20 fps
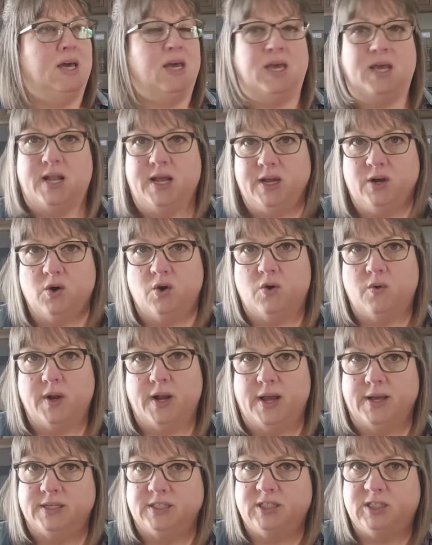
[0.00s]
And I go
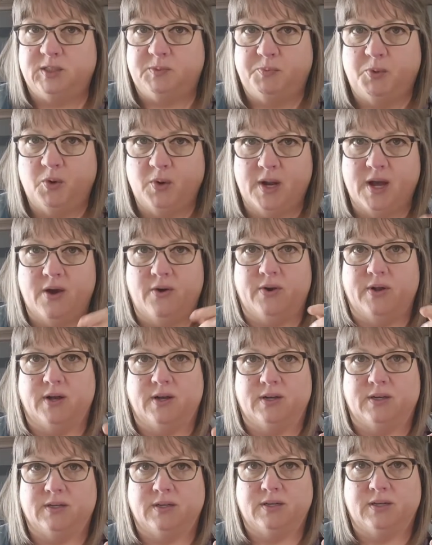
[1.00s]
and I spoon out
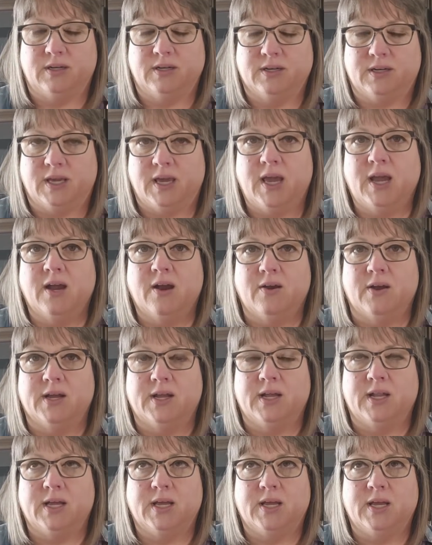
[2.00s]
a
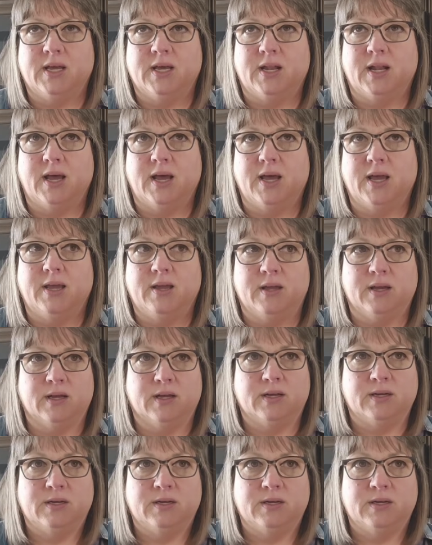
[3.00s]
carrot and I,